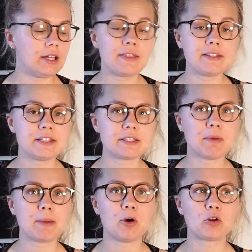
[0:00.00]
This is
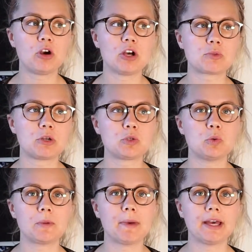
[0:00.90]
my podcast where I
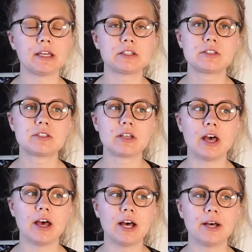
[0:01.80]
talk about
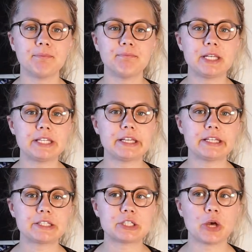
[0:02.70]

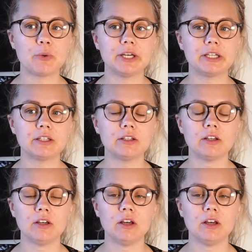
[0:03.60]
knitting, sewing.